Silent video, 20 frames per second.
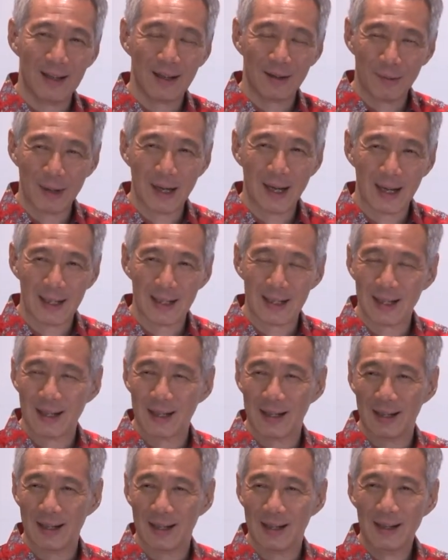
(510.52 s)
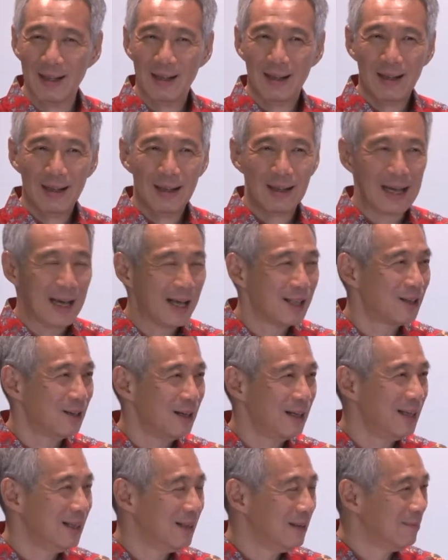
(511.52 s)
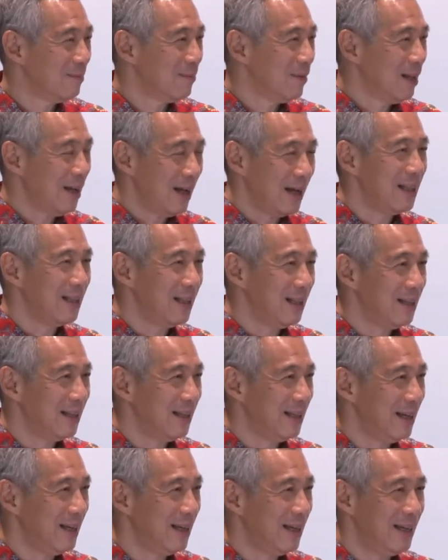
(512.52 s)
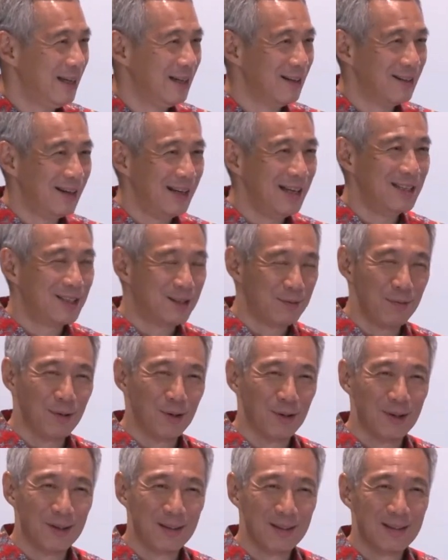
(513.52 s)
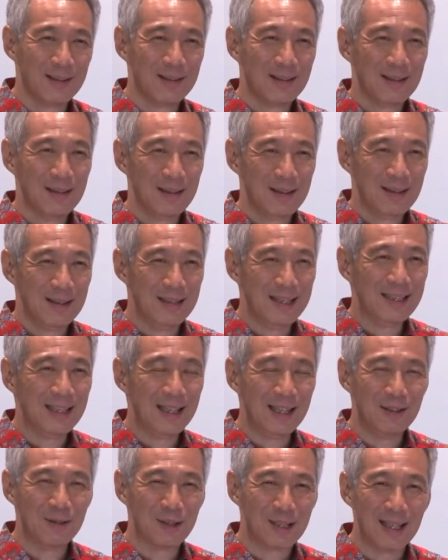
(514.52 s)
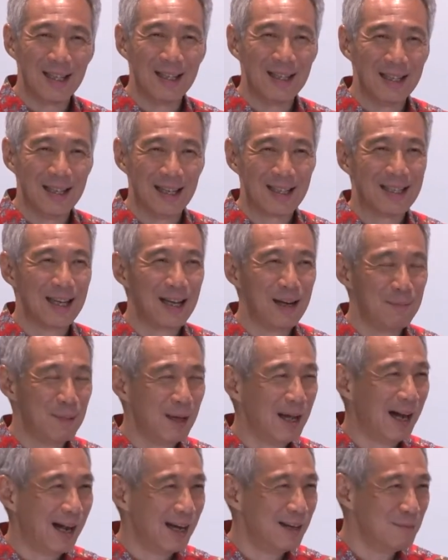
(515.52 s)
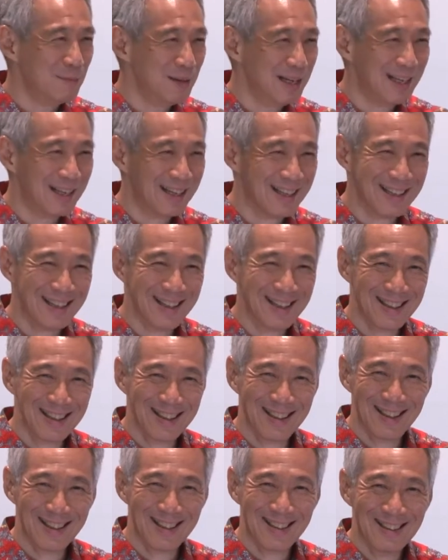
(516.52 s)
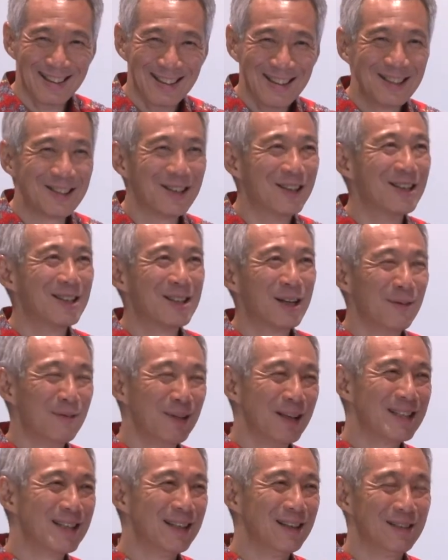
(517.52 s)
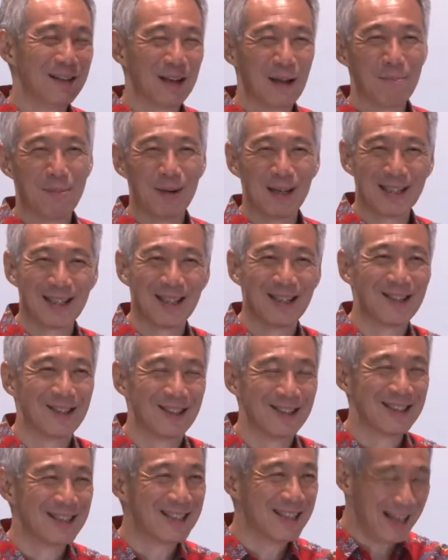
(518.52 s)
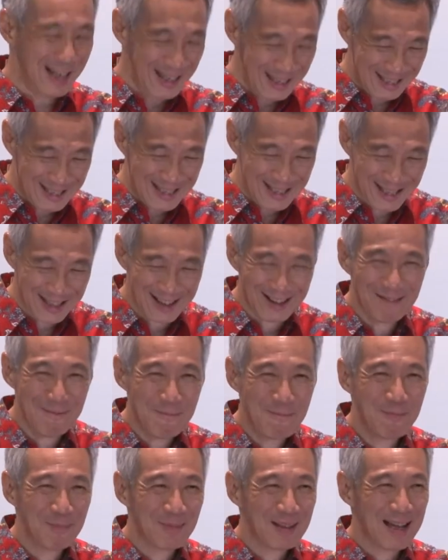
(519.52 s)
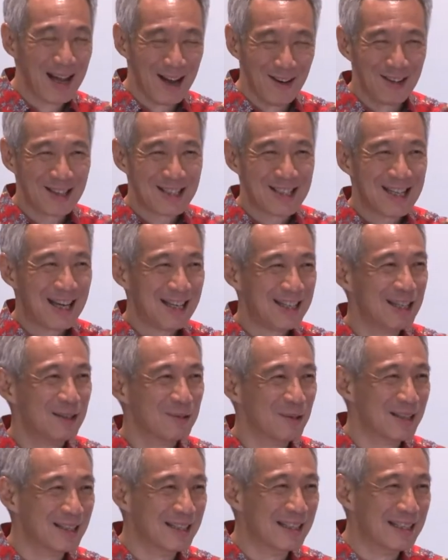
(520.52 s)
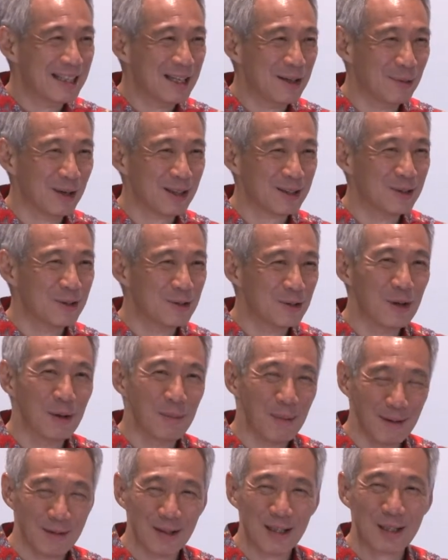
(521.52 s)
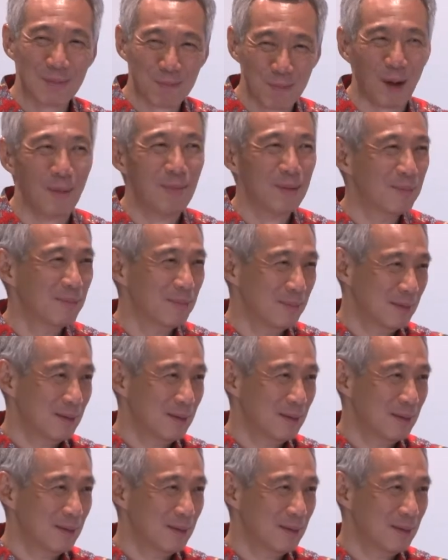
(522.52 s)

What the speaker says: we had a gathering, and he arranged for Niti to sit in the chair behind me. So instead of listening to the persons on stage, I was chatting with Niti what to do about this problem.